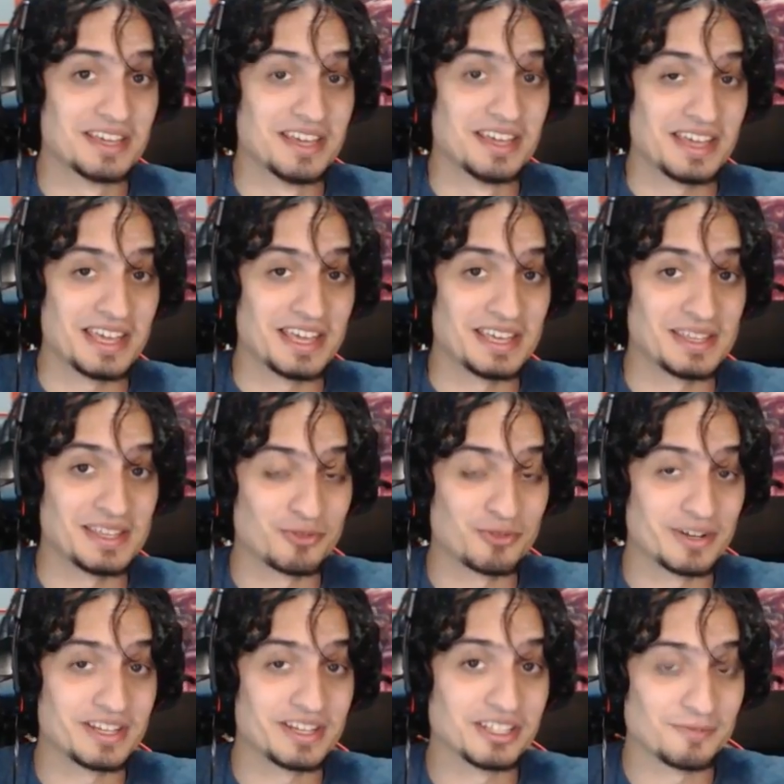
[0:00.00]
a
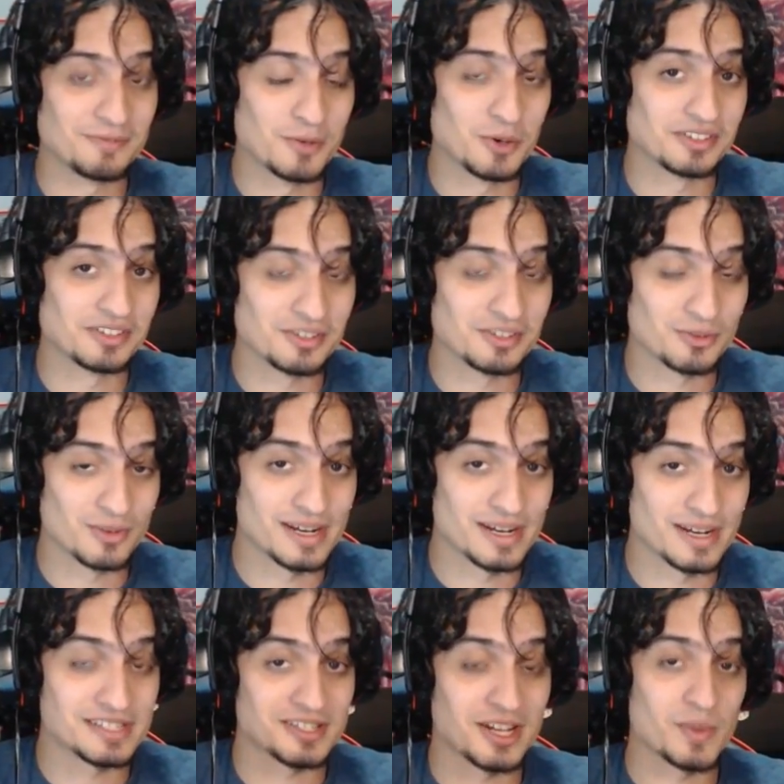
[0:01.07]
3DS focused Direct
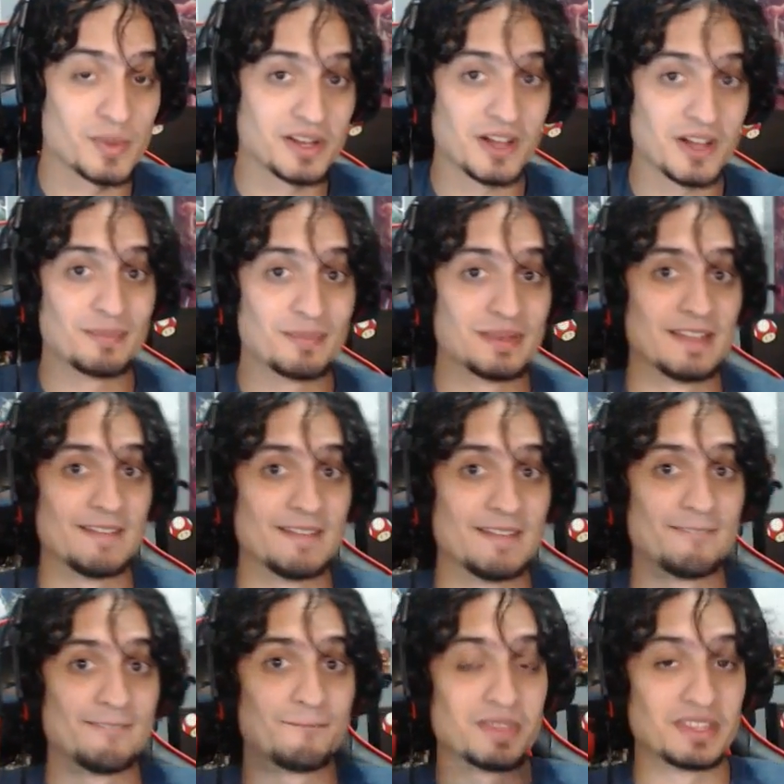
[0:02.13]
coming up
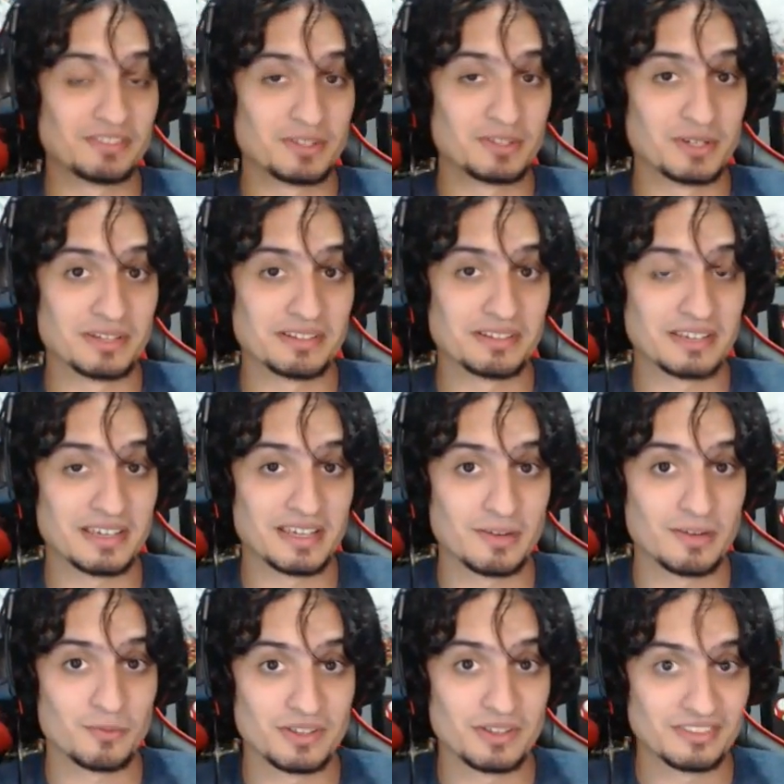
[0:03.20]
this Thursday
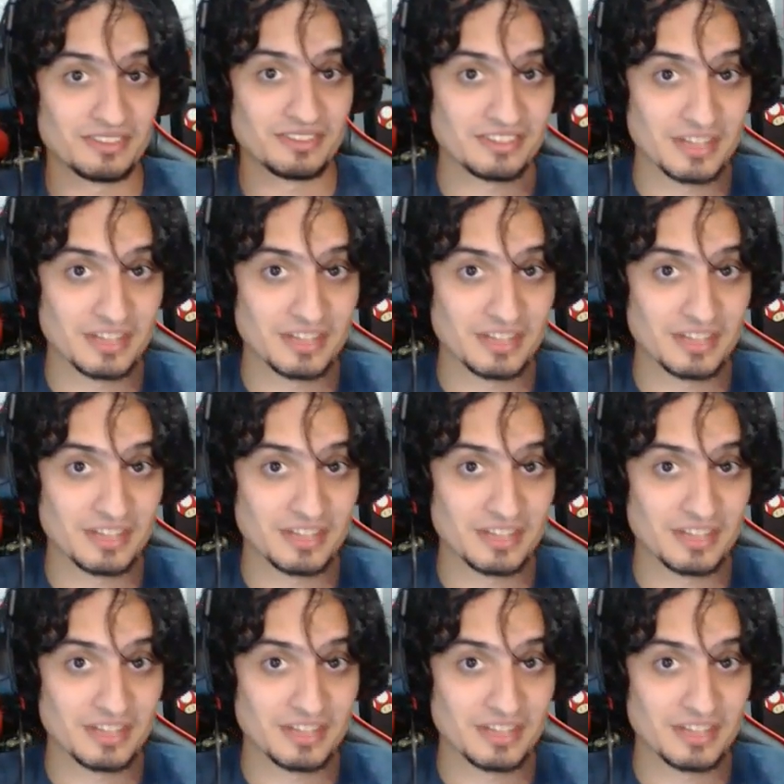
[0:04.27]
with some